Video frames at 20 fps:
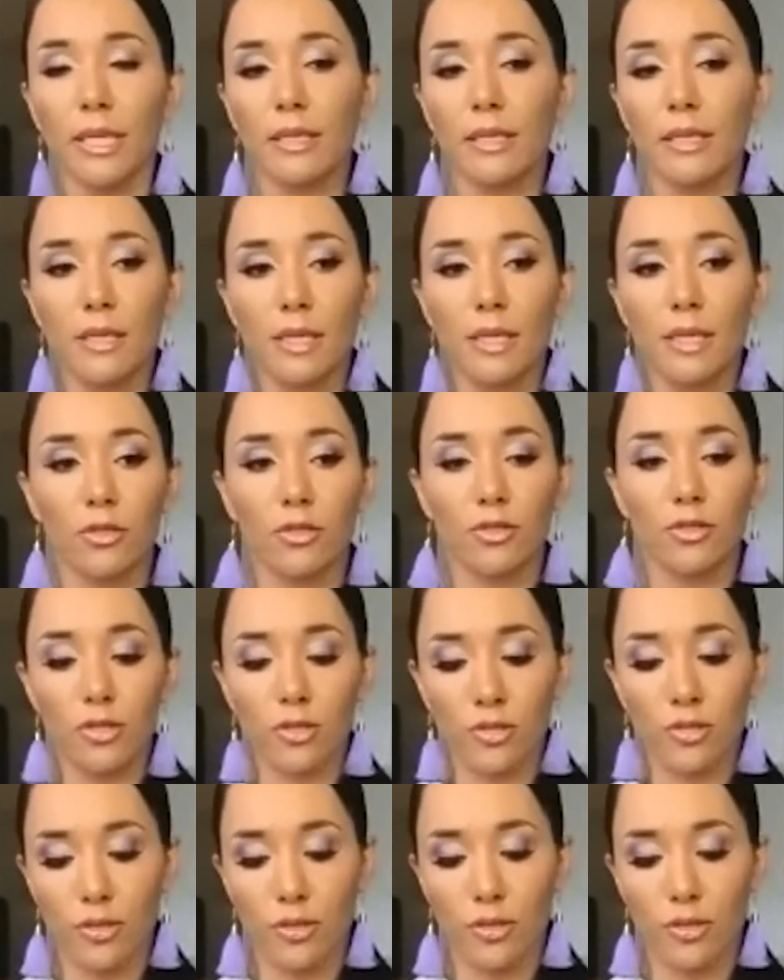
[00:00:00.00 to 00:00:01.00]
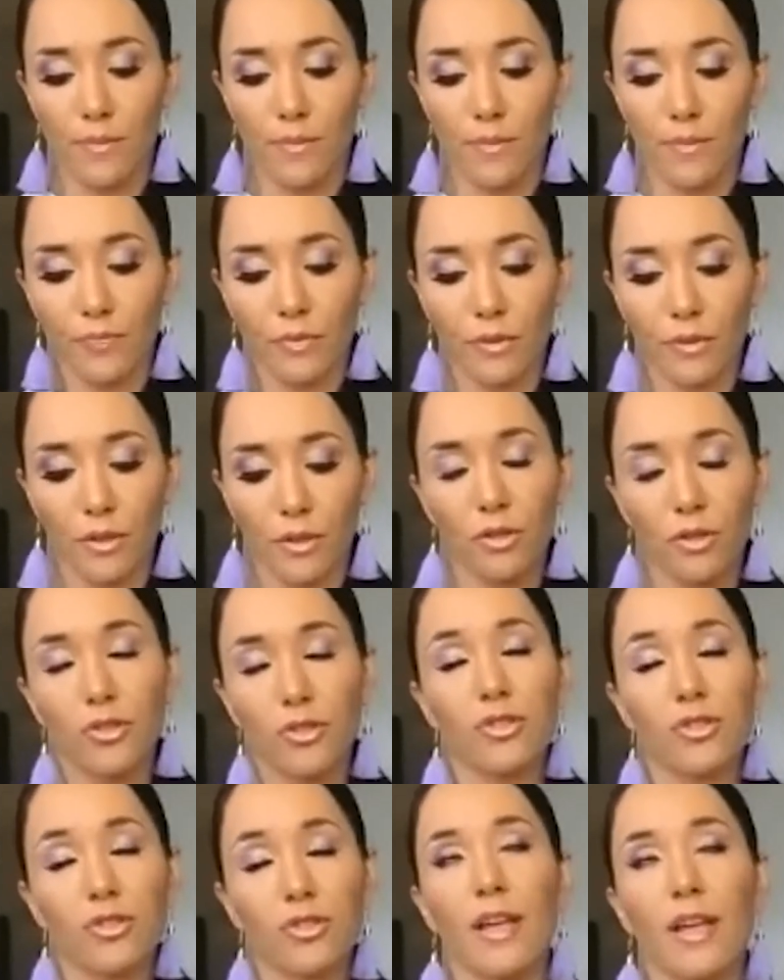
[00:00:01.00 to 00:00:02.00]
like you just
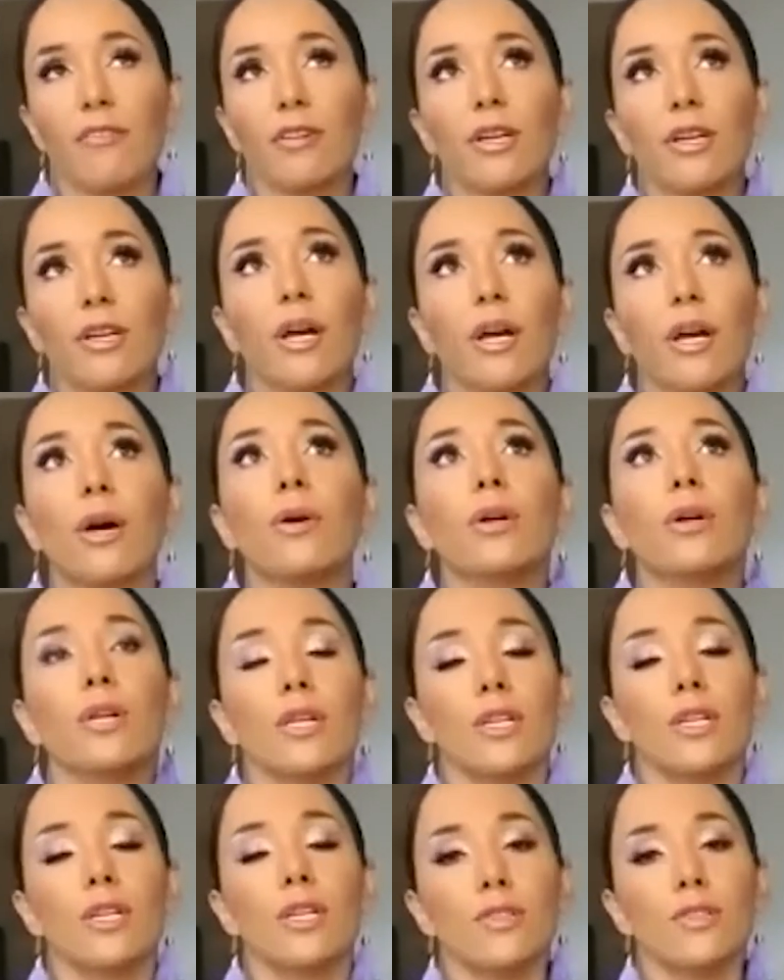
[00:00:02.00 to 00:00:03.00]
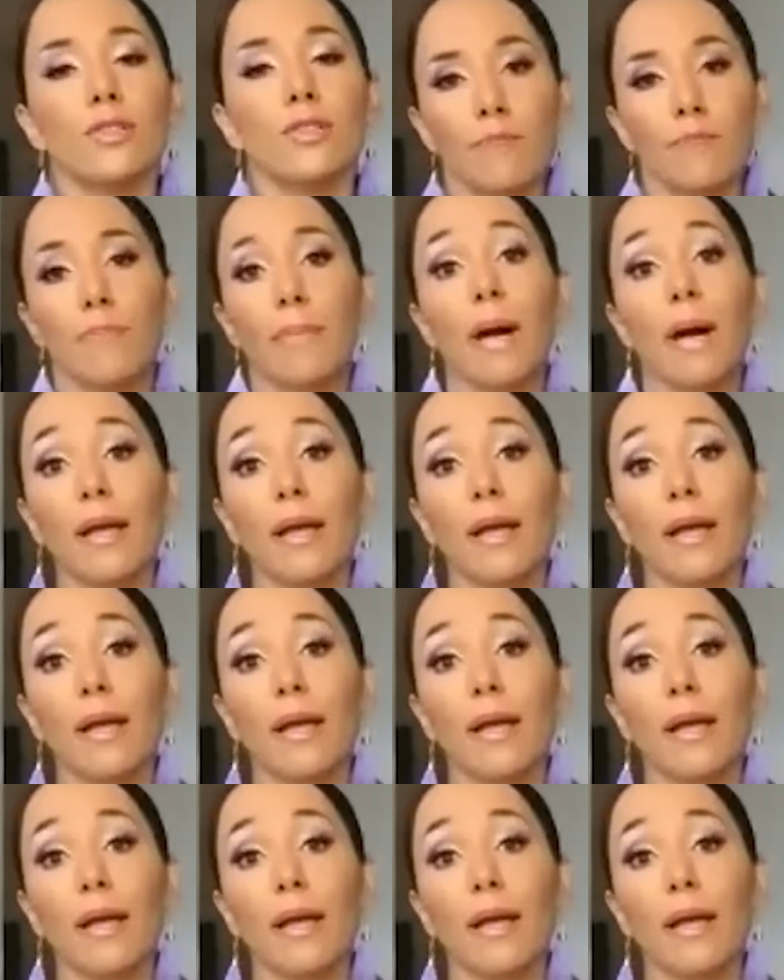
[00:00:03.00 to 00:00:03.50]
never know. But